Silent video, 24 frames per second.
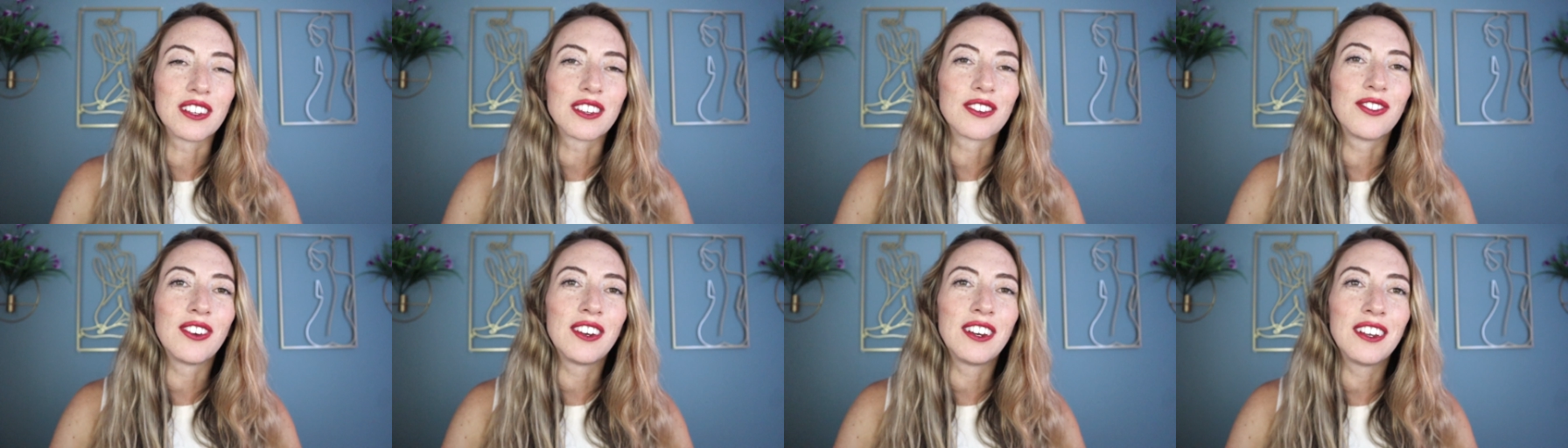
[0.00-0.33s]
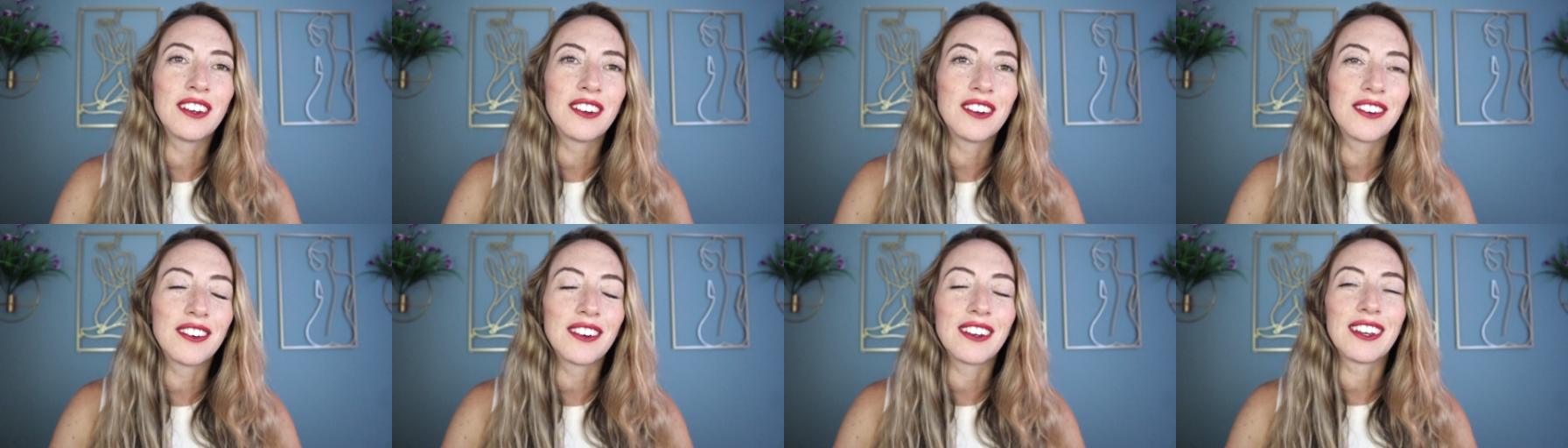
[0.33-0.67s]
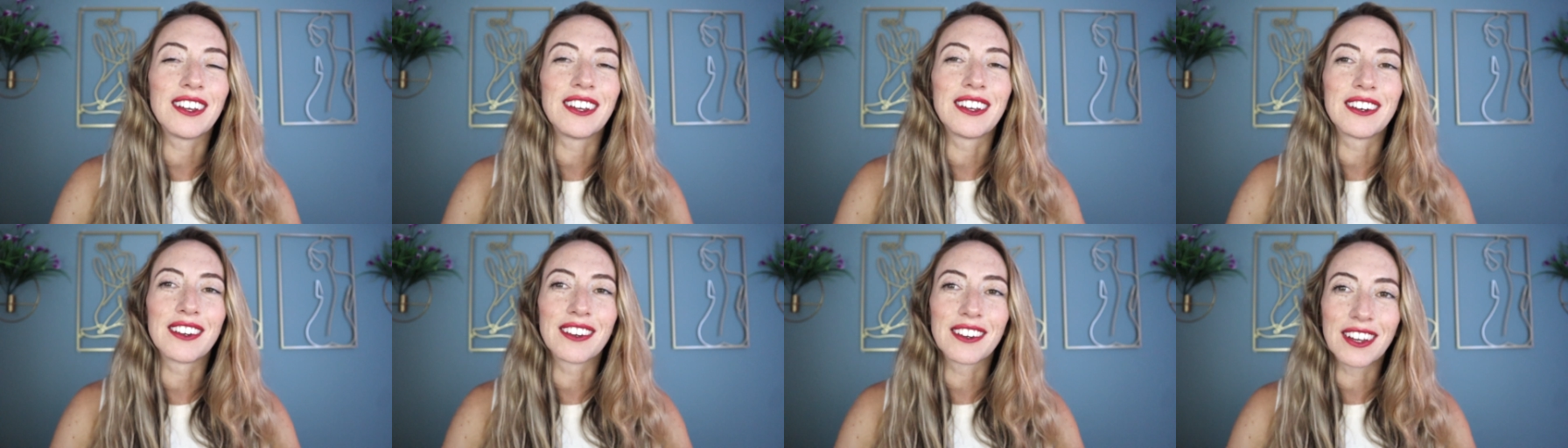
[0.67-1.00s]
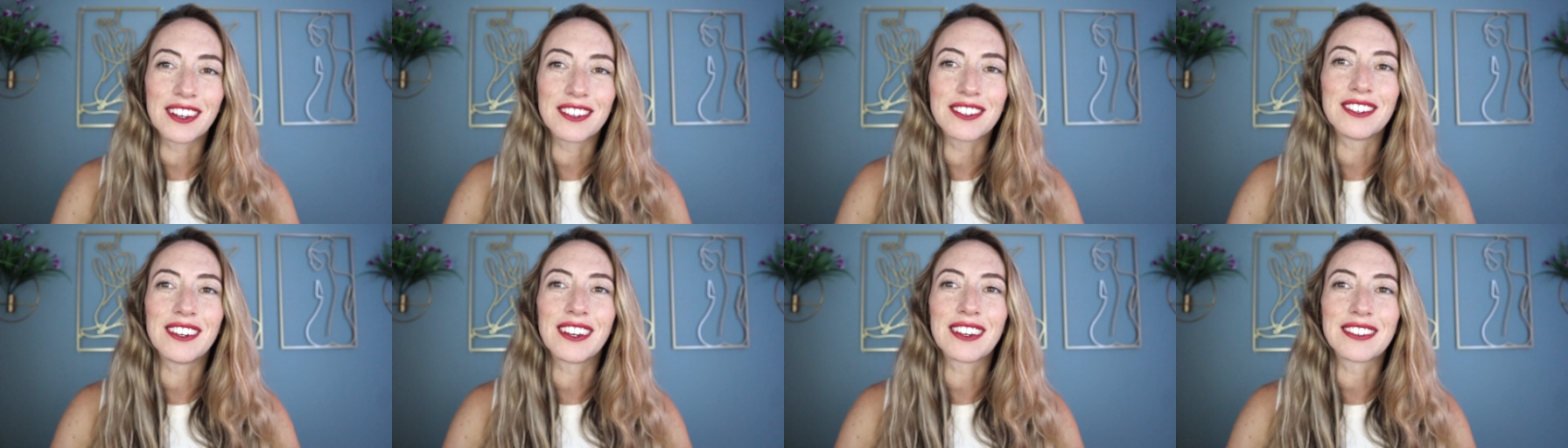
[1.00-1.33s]
this video, and I'll
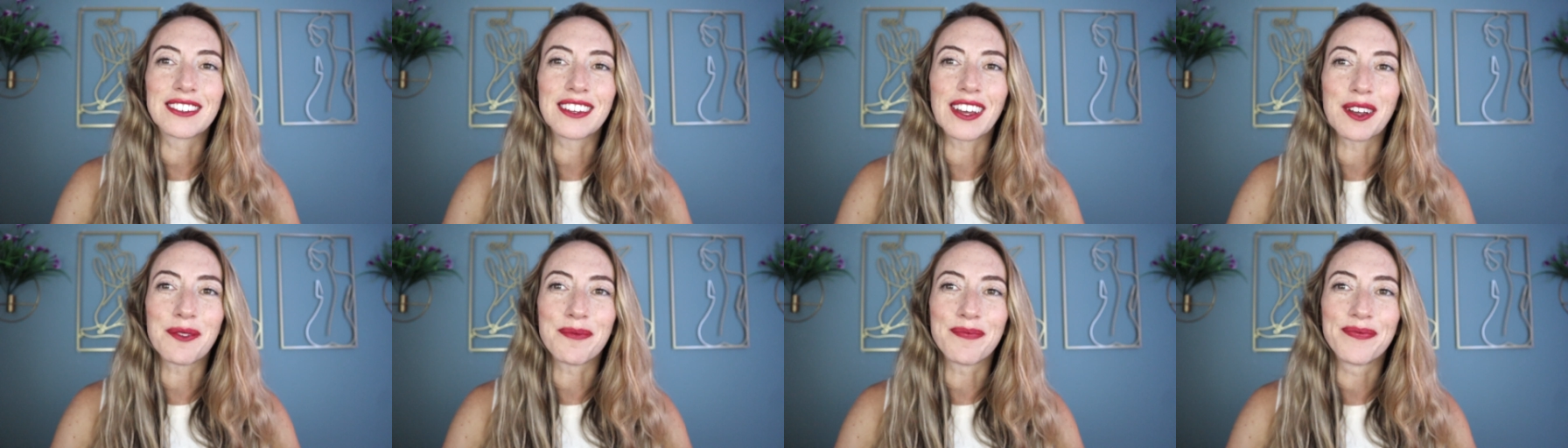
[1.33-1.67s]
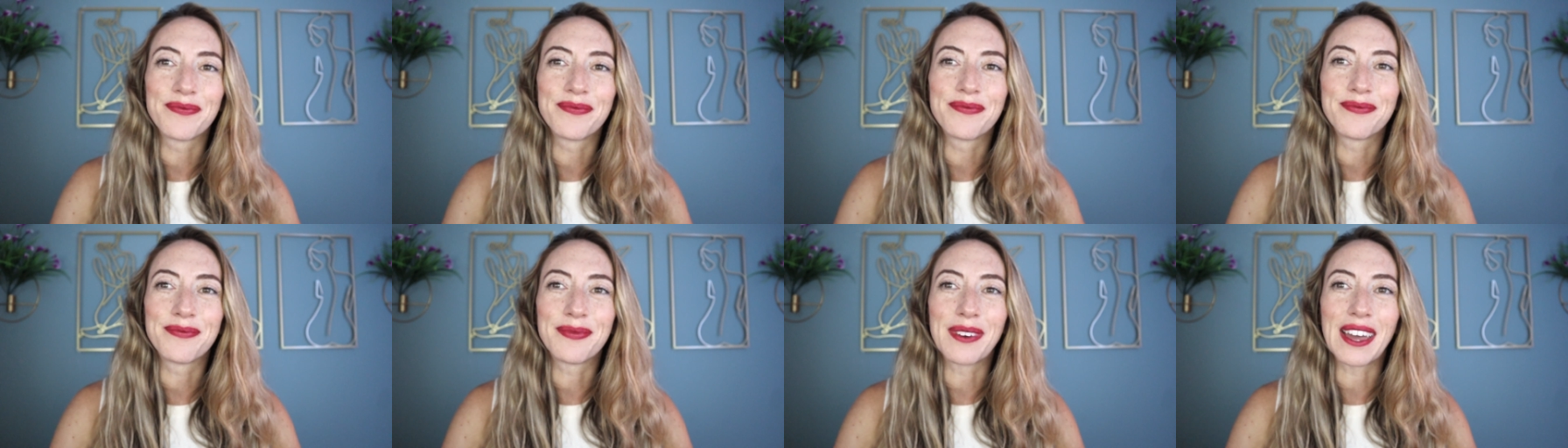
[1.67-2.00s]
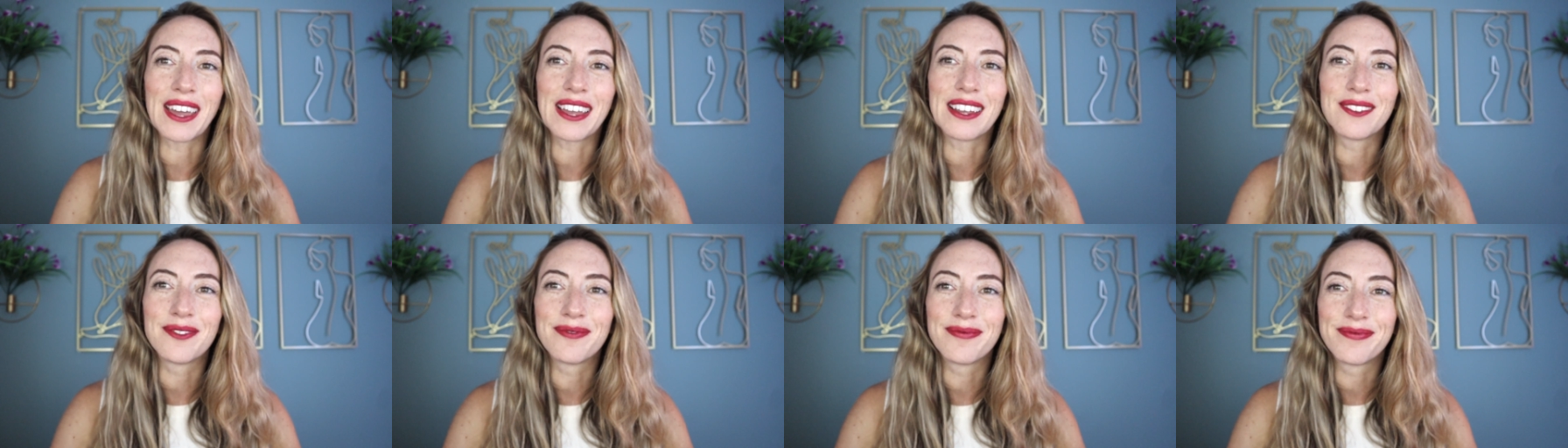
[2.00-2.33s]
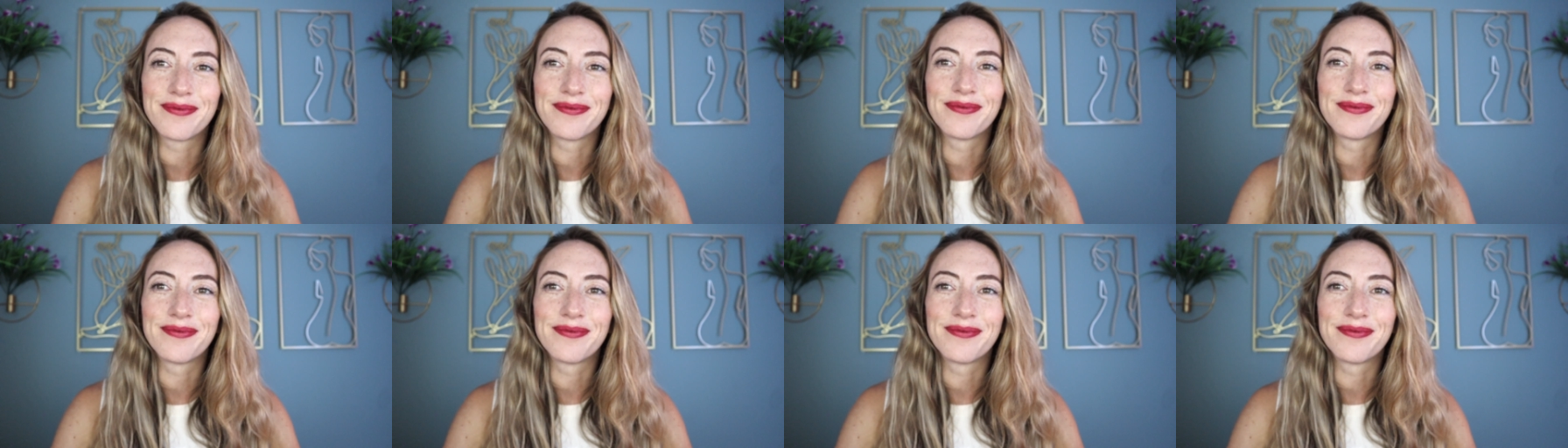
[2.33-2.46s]
catch you next time. Bye.